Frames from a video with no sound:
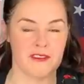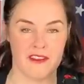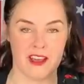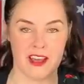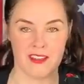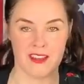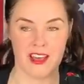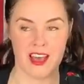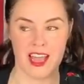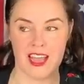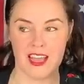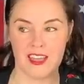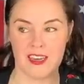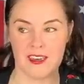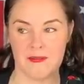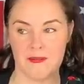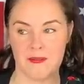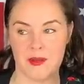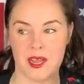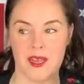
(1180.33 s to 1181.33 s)
live
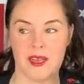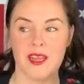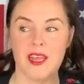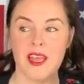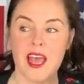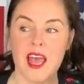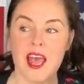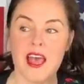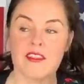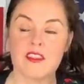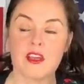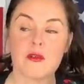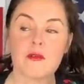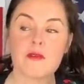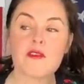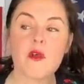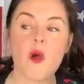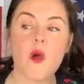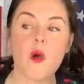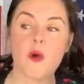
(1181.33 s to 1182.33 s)
online, but there
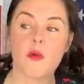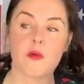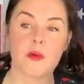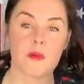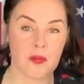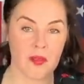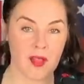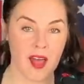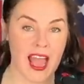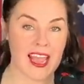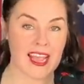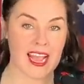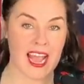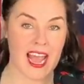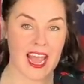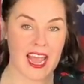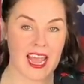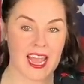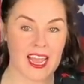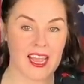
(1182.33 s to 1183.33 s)
was a whole reply
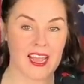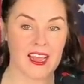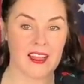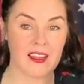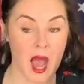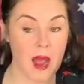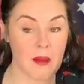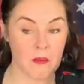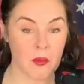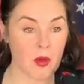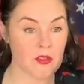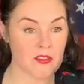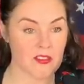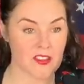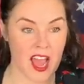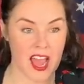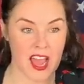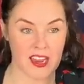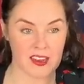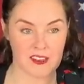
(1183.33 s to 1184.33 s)
guy on both
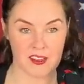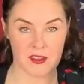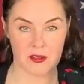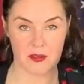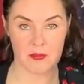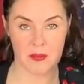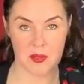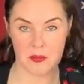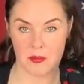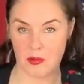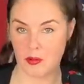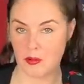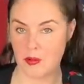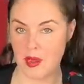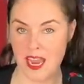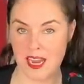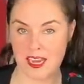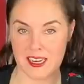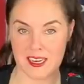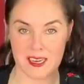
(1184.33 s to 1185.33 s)
sides. There were people who
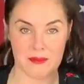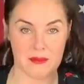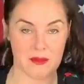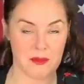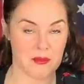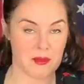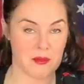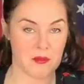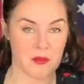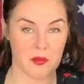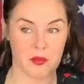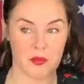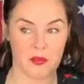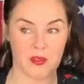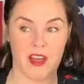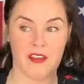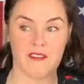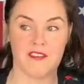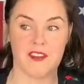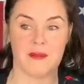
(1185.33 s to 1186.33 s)
hated him and people who
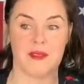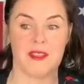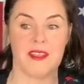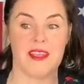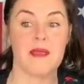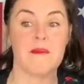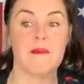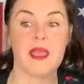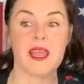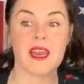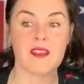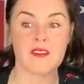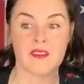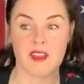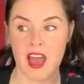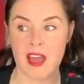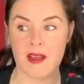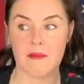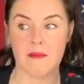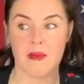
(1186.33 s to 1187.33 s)
loved him, and they made a
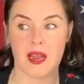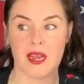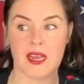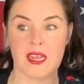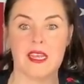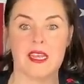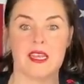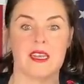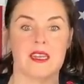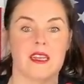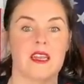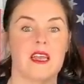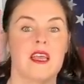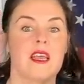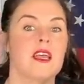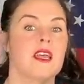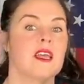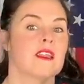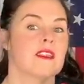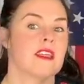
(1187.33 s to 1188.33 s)
lot of money and
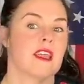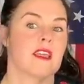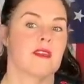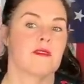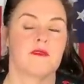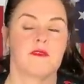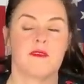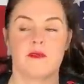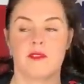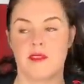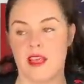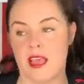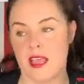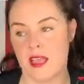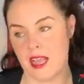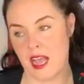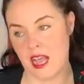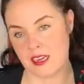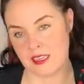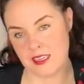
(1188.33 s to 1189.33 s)
they
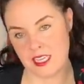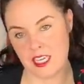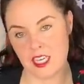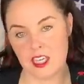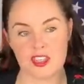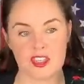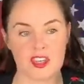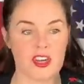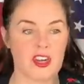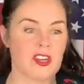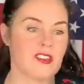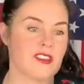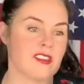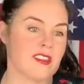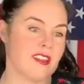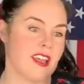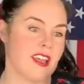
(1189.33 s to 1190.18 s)
they got T-shirts